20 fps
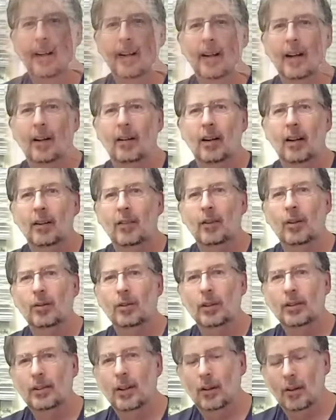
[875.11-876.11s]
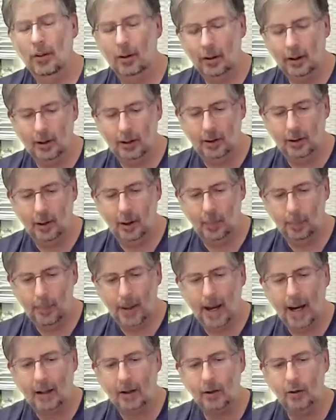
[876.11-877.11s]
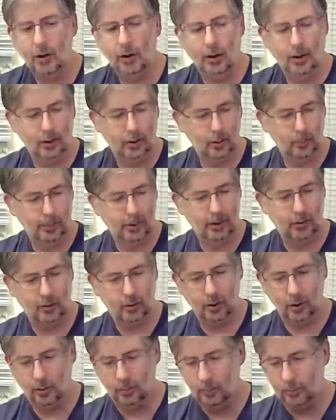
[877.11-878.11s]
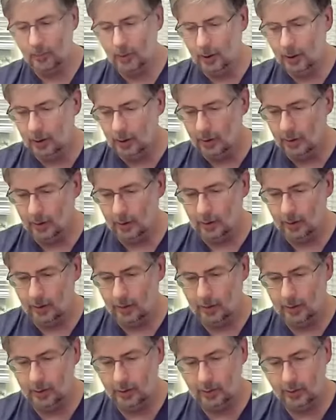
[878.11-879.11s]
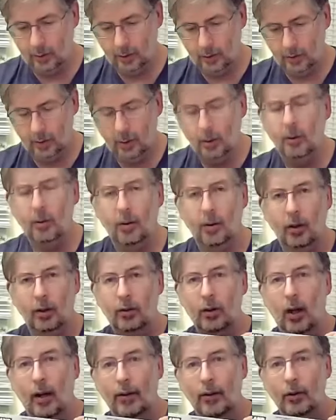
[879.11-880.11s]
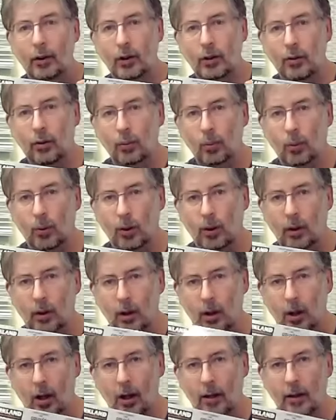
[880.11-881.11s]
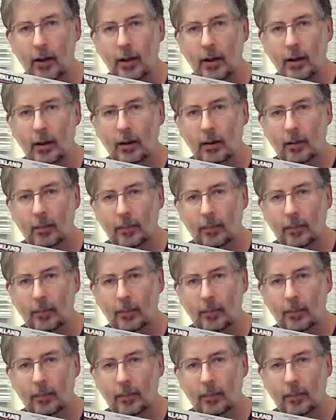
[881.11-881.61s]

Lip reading: All right, so just to look at the packaging a little bit. So this is all the cheeses were on here.